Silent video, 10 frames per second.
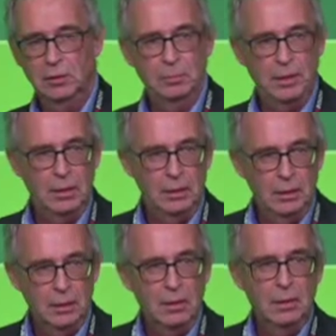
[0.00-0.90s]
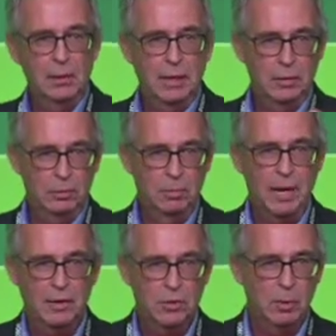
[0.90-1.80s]
B, then you go
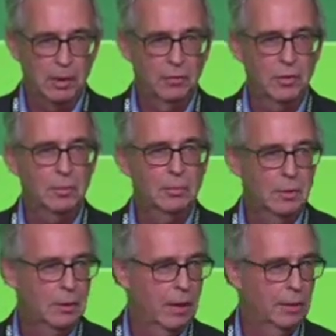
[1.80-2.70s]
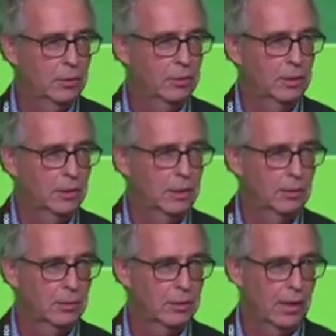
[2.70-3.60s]
back to one of them and they do the deal,
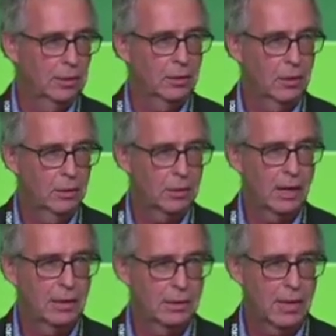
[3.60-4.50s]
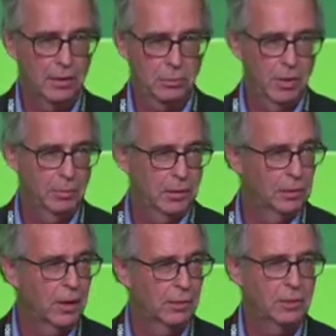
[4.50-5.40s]
they sign the contract, and that's where we're
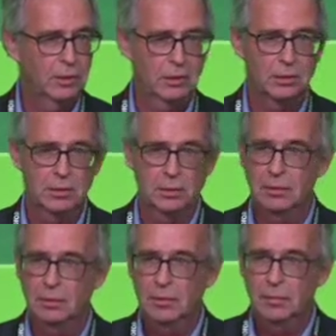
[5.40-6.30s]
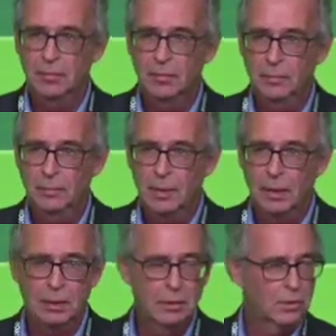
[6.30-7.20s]
counting it to.
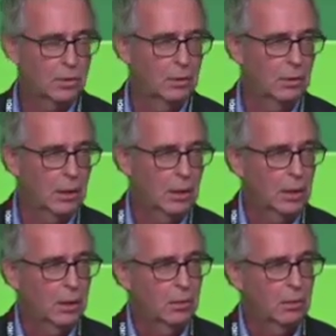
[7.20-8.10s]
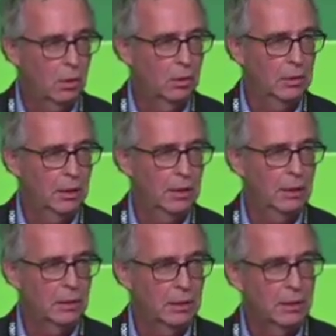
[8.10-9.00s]
And so not only
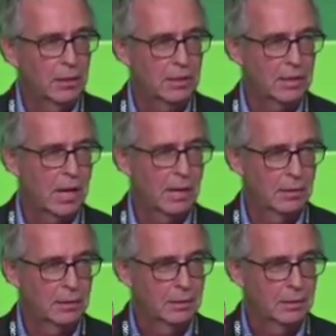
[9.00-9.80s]
is that